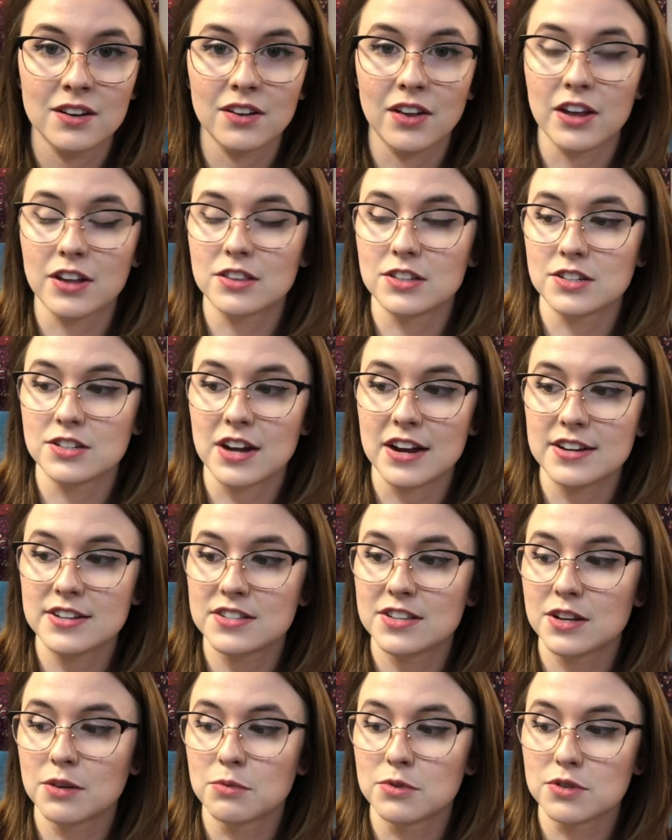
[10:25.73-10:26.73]
Like, the dice
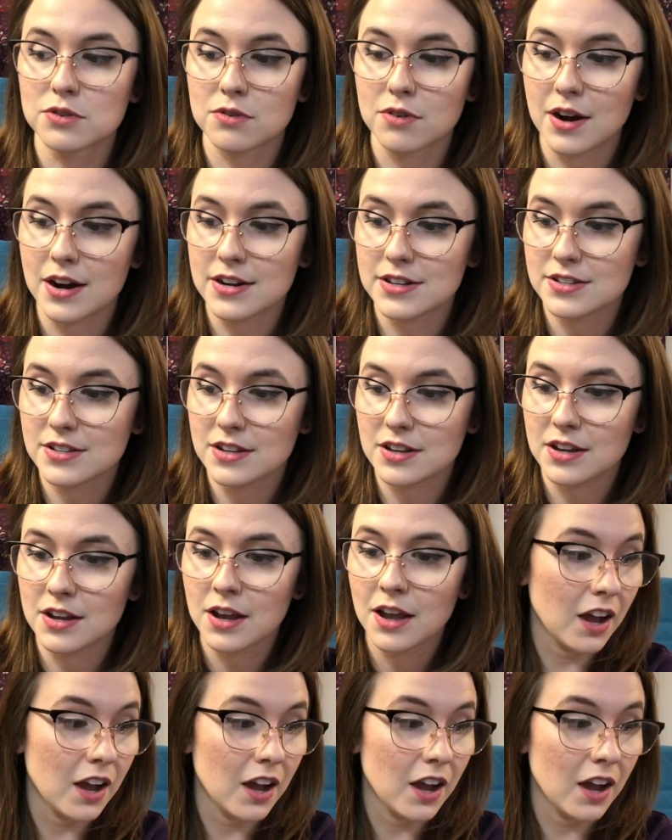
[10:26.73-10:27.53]
thing was crazy.